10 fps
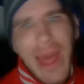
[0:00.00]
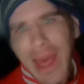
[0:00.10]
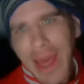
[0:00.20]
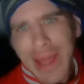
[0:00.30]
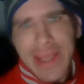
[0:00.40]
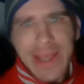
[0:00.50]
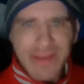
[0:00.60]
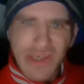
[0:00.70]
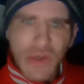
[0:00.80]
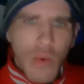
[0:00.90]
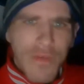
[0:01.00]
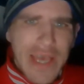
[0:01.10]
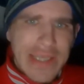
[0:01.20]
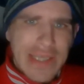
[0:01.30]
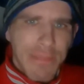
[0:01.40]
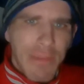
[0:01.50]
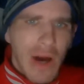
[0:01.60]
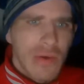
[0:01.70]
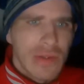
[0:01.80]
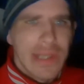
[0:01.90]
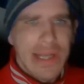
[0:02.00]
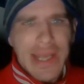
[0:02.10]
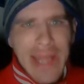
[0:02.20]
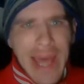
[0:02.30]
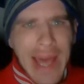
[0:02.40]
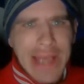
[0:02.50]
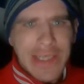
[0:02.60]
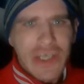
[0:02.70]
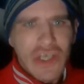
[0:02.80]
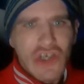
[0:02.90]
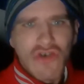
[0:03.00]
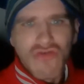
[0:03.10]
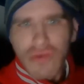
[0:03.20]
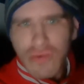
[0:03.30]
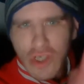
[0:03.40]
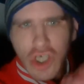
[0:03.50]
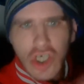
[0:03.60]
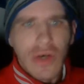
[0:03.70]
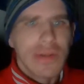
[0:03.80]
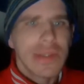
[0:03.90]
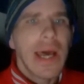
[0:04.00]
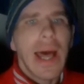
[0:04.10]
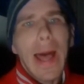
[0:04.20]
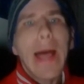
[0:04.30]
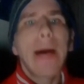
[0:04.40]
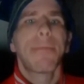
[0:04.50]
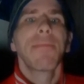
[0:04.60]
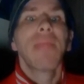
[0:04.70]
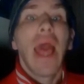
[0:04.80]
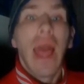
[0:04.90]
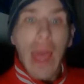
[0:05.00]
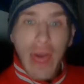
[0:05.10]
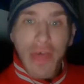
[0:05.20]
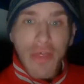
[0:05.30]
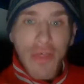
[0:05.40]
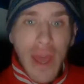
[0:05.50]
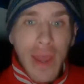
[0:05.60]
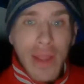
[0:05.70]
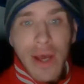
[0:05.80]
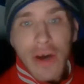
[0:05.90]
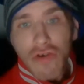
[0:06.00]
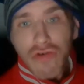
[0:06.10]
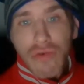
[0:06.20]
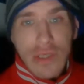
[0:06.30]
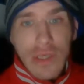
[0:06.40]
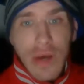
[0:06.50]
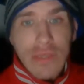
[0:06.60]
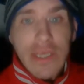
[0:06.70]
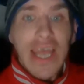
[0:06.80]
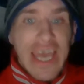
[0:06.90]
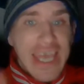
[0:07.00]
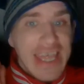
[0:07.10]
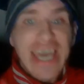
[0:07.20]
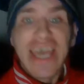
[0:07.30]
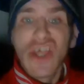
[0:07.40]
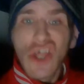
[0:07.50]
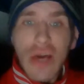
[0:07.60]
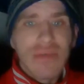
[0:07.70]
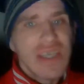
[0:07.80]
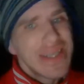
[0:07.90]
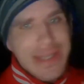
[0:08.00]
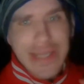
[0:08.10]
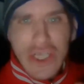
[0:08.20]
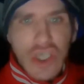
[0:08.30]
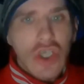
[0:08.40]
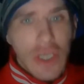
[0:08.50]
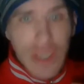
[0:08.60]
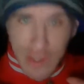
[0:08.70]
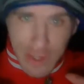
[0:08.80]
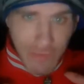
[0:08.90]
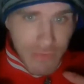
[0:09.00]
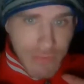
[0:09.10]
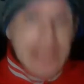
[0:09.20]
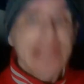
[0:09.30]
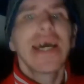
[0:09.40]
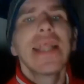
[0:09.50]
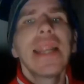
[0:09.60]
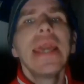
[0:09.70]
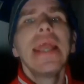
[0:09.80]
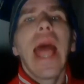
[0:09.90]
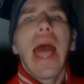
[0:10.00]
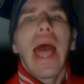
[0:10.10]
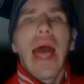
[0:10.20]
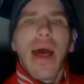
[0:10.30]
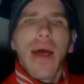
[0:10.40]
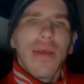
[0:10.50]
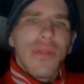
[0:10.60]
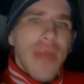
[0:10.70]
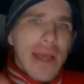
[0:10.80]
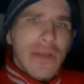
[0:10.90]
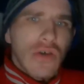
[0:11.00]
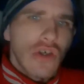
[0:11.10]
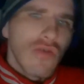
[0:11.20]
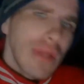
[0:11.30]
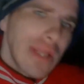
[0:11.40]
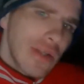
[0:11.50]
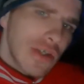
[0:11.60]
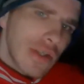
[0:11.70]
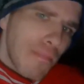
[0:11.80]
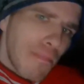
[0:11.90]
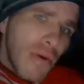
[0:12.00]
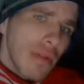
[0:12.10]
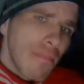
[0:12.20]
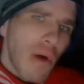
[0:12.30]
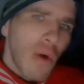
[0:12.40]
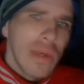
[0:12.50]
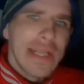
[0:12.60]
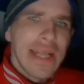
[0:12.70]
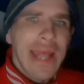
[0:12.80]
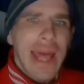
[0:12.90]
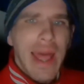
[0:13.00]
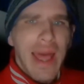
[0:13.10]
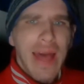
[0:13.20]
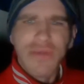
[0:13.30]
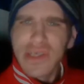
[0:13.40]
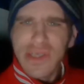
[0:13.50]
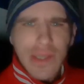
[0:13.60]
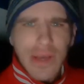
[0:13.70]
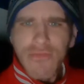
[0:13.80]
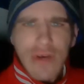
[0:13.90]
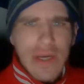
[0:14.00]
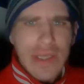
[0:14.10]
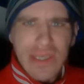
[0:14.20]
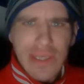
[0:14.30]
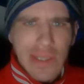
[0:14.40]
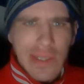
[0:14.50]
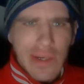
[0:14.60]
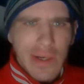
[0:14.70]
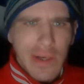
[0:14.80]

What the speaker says: And it sort of hits the post and then Hazard screws the shot up. Then a cross goes in. You're thinking Chelsea, they're going to retake the lead. There's Oscar ready just to put the ball in the net. And for some reason,